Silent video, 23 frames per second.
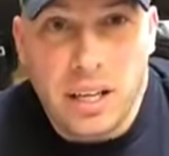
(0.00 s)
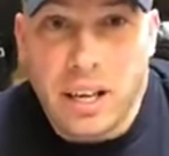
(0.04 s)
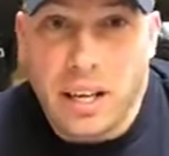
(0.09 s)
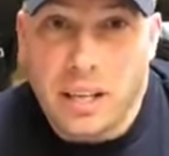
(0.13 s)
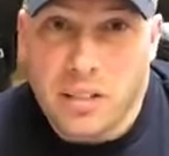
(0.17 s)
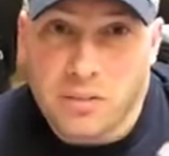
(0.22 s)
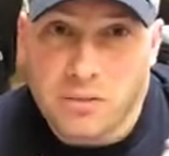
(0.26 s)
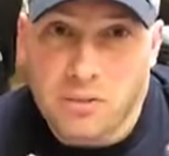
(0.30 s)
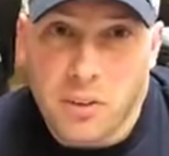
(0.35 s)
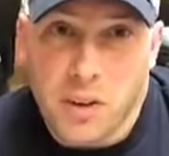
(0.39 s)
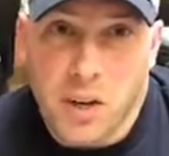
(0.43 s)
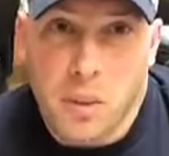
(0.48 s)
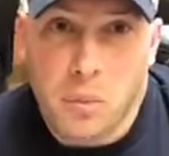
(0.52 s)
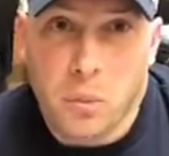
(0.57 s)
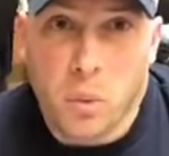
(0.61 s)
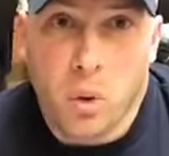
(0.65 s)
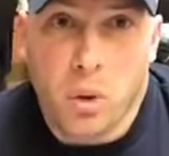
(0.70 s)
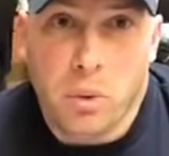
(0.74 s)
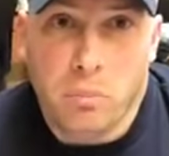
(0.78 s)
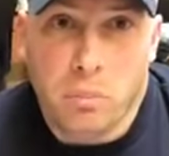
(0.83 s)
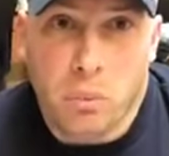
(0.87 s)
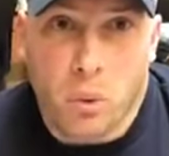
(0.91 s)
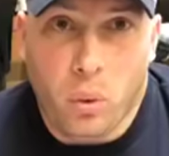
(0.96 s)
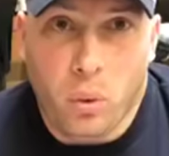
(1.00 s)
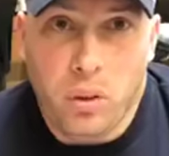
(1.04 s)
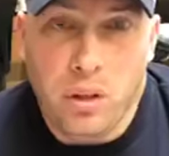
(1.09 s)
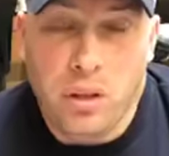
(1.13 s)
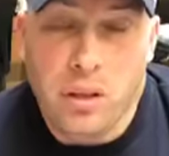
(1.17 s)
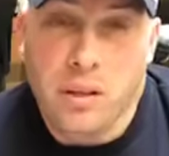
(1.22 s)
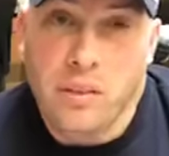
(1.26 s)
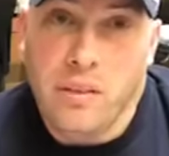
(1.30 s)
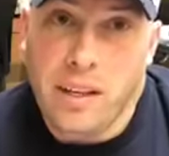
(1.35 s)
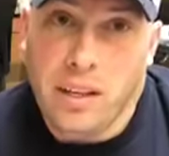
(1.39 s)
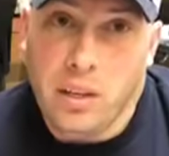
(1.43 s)
it's far more
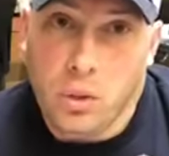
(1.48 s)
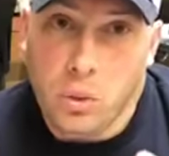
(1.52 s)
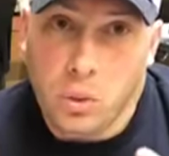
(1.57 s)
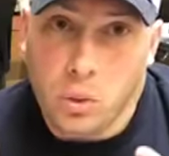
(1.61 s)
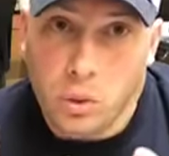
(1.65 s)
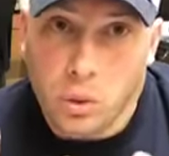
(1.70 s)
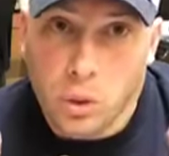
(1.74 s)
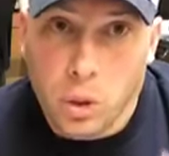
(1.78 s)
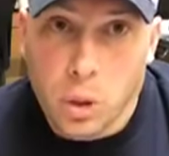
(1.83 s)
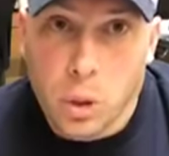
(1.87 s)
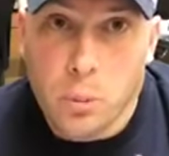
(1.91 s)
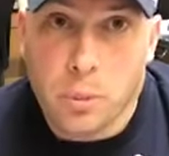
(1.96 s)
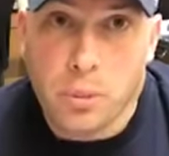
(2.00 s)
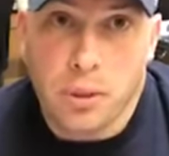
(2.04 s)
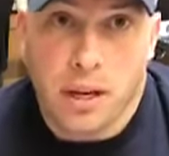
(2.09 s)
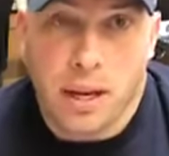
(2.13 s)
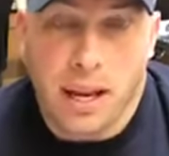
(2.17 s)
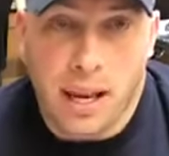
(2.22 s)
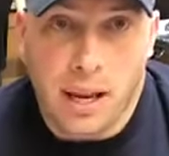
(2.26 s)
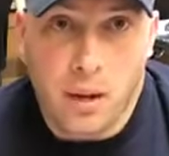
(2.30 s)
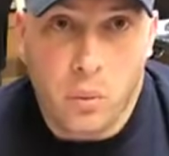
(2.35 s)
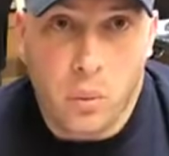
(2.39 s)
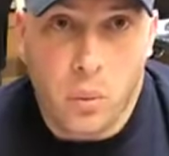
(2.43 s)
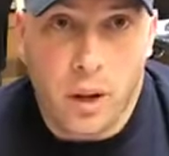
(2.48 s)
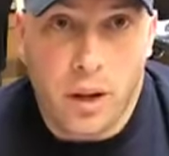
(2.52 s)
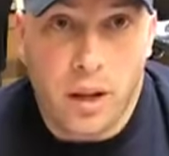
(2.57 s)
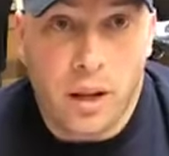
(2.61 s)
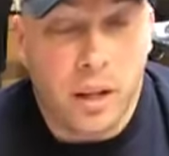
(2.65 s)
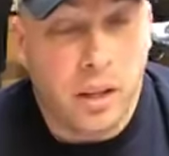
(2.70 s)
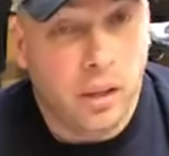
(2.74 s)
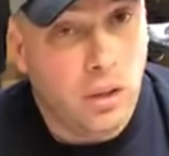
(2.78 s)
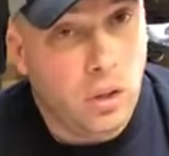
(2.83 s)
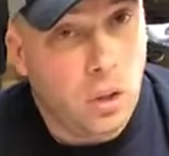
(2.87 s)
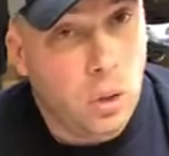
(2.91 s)
important that you lubricate
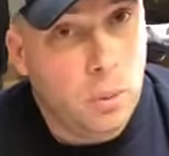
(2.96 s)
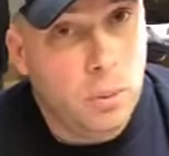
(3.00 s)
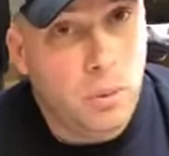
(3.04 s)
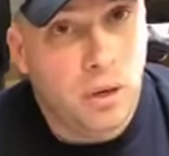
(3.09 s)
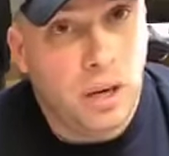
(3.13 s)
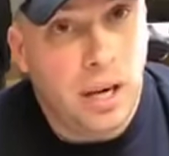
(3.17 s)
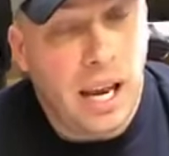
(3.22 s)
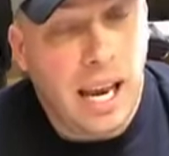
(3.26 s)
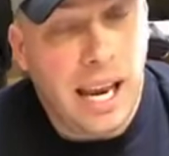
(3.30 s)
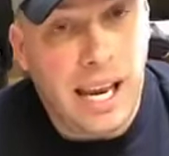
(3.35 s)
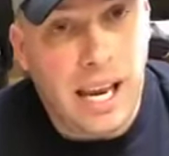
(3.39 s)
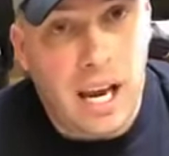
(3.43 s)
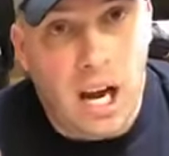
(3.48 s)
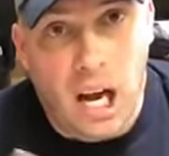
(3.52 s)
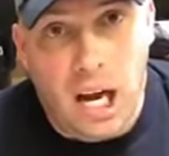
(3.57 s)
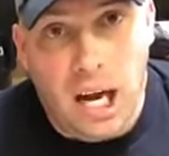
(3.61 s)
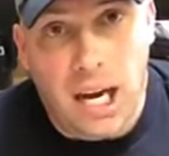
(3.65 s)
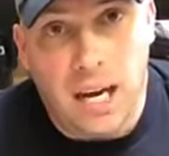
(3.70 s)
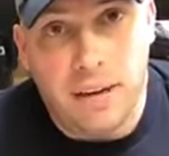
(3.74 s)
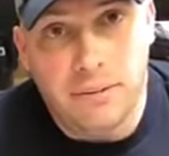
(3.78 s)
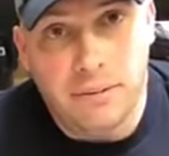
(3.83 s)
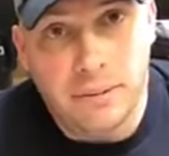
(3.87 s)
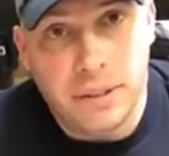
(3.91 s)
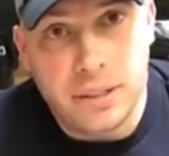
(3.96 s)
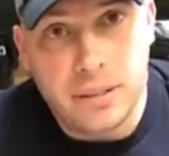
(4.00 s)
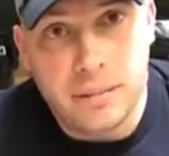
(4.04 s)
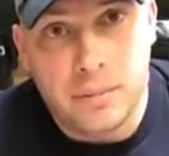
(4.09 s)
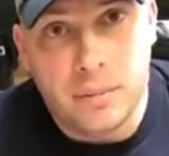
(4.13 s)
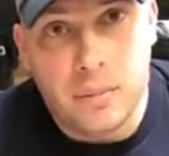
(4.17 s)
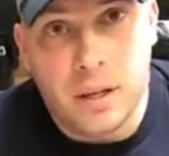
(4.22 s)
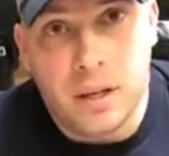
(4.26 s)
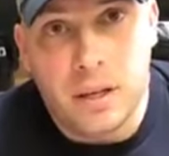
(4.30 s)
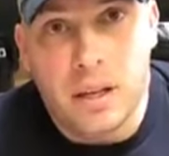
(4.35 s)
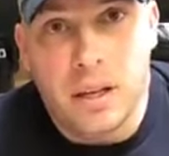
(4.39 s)
well and lubricate often
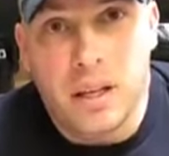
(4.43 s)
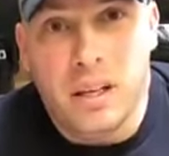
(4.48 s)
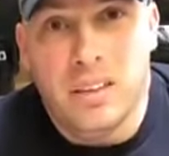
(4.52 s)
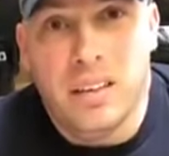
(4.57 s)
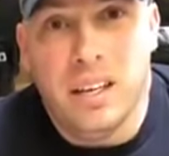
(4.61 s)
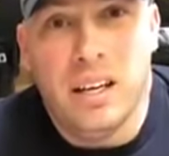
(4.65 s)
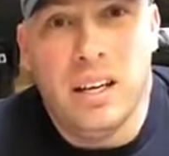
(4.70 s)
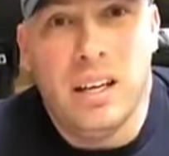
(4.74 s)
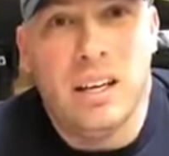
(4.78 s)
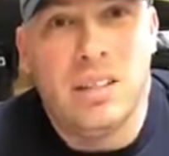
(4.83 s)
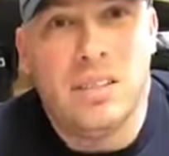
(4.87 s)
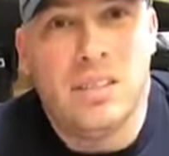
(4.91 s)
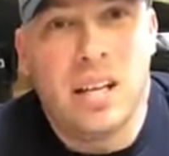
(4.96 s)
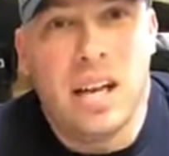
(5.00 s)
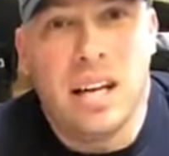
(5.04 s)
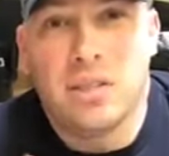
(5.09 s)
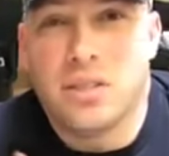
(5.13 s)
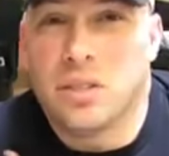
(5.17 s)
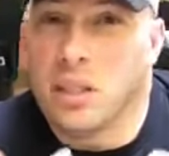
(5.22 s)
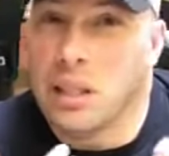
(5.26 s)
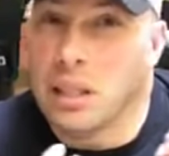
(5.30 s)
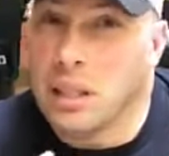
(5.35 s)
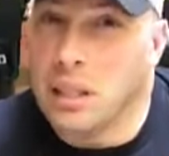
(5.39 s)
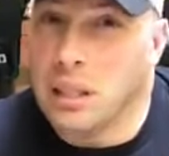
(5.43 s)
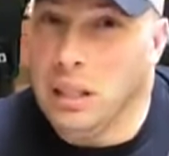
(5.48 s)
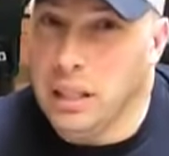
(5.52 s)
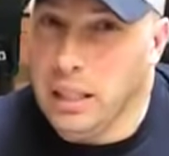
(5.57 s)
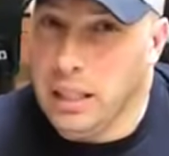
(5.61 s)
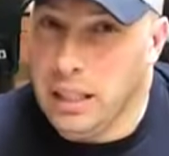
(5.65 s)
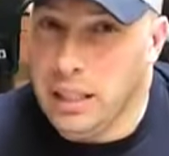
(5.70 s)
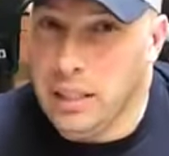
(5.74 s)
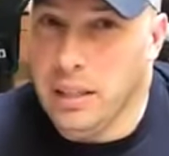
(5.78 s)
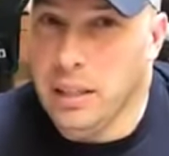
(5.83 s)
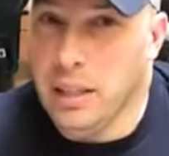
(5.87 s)
than it is to actually
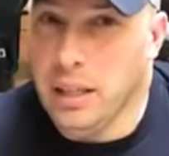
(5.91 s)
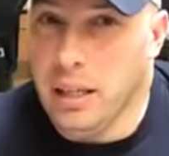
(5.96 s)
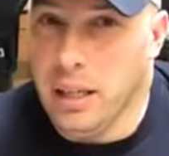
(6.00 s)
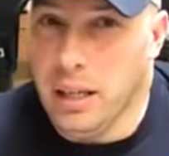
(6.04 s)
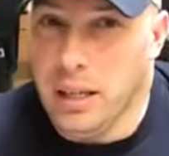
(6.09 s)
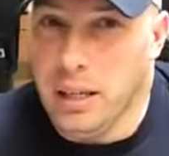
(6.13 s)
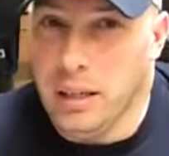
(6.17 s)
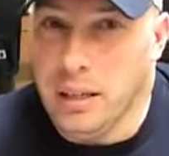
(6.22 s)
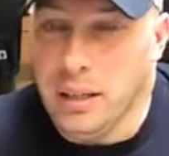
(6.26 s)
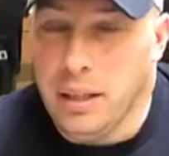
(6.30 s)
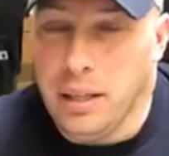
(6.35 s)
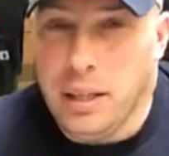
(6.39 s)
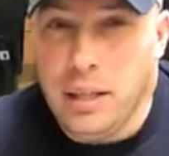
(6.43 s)
clean the gun.